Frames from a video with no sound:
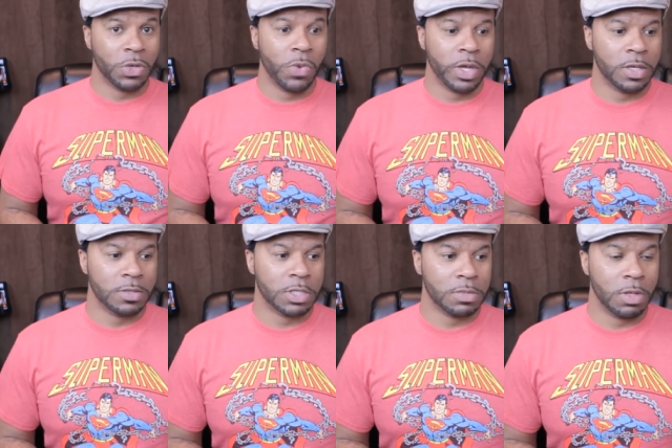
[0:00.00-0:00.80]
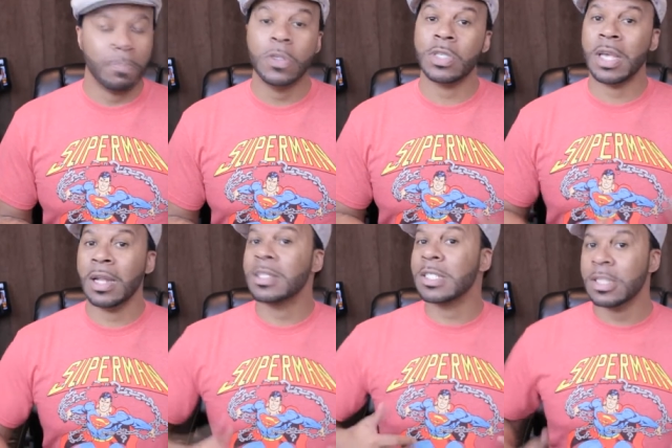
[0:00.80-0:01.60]
to where the music
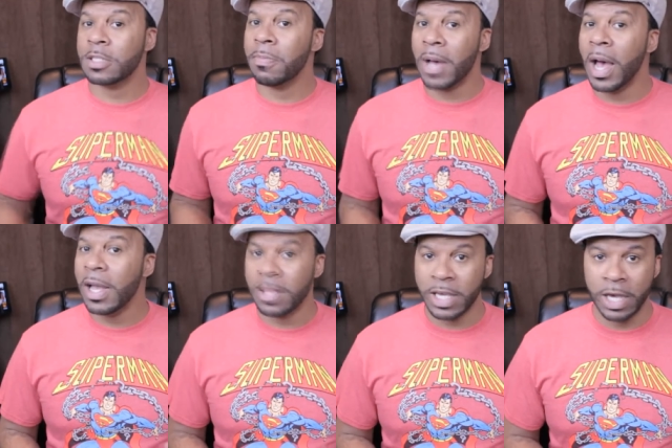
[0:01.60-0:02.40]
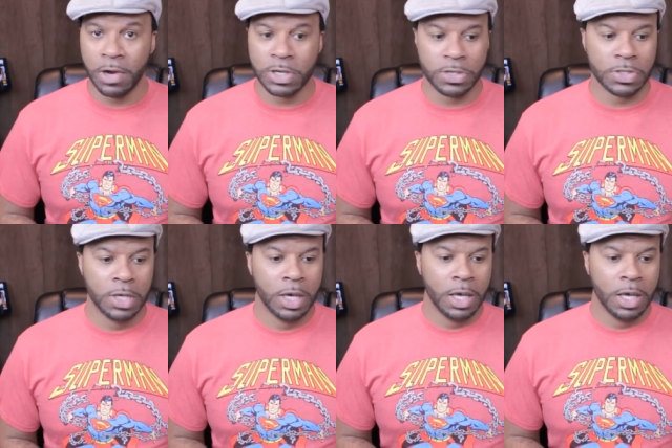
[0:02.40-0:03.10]
kind of sits behind the characters